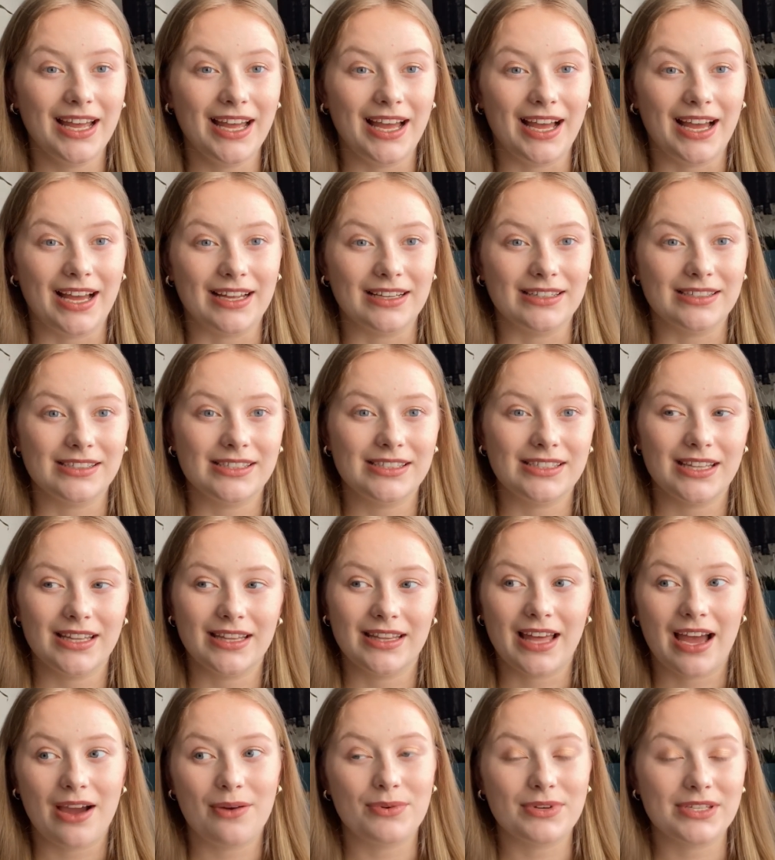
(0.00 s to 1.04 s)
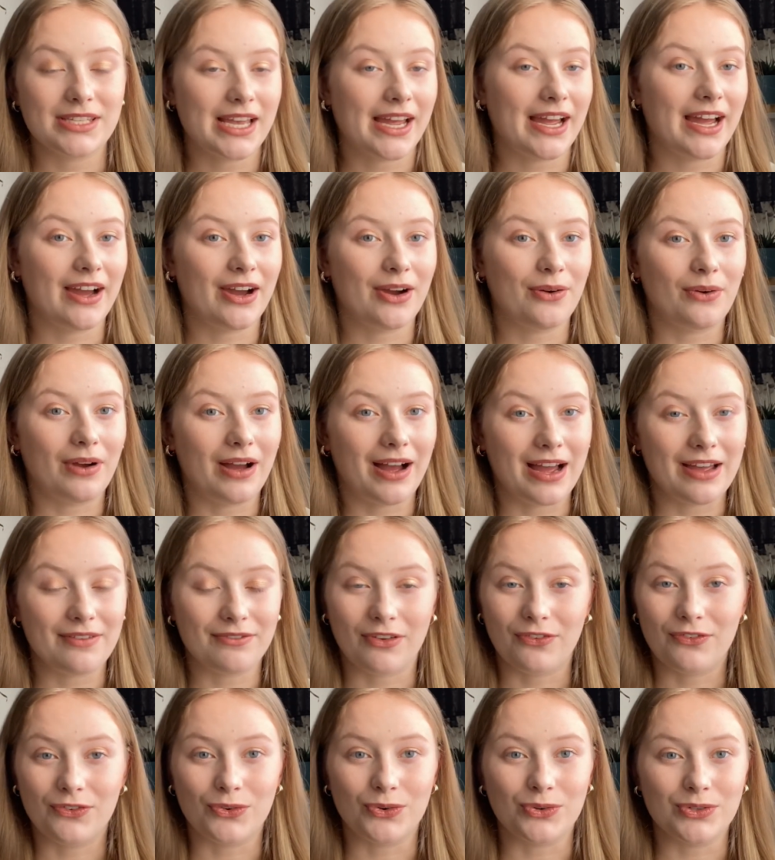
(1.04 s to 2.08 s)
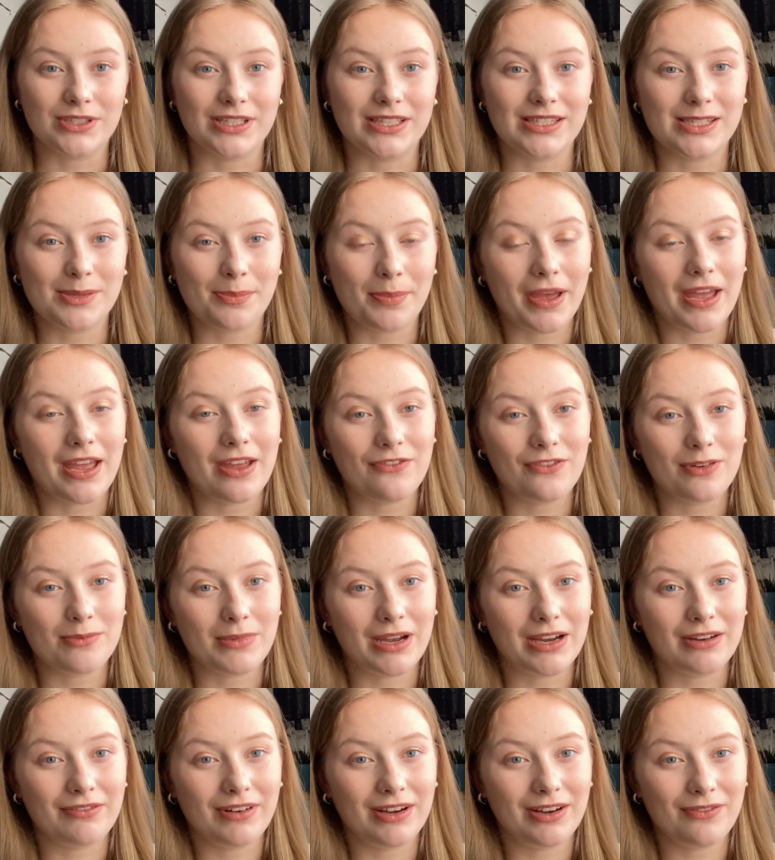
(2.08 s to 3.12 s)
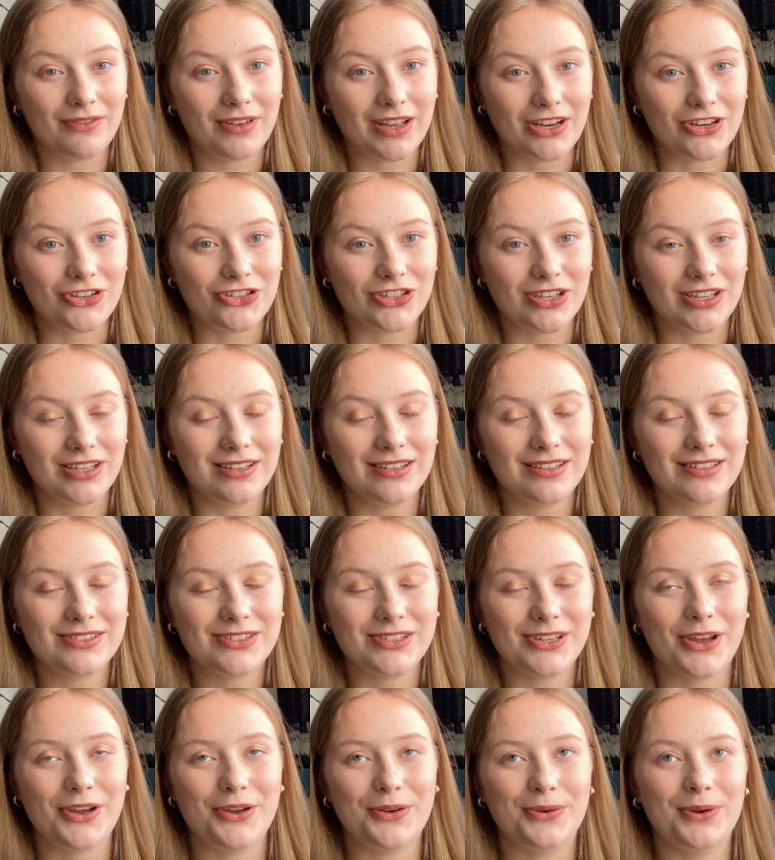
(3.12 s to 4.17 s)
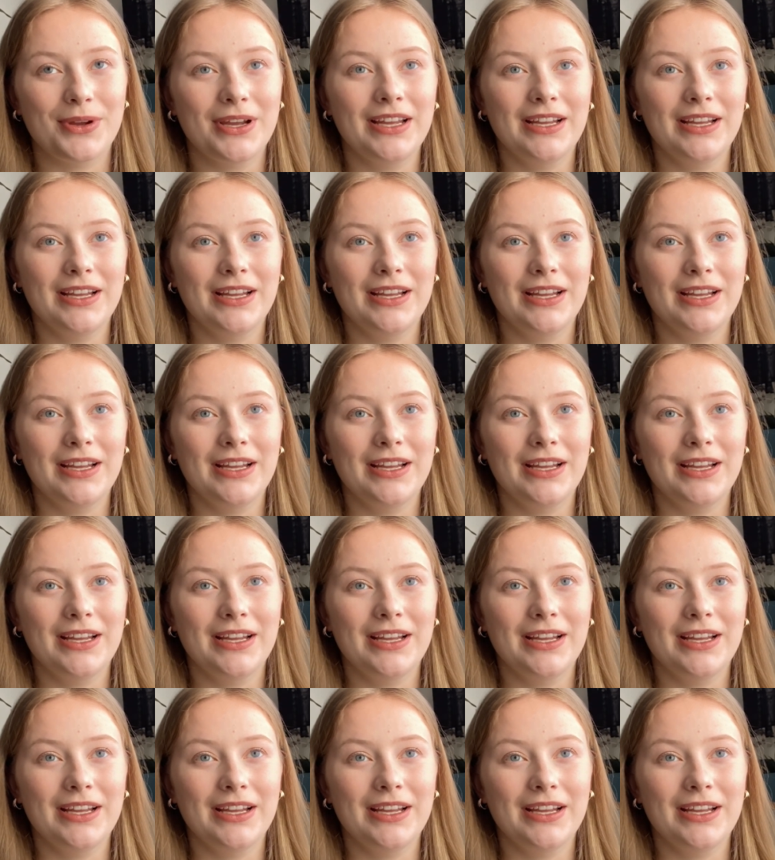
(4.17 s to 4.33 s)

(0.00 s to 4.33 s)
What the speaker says: and that was how I've afforded to pay for my renovation. So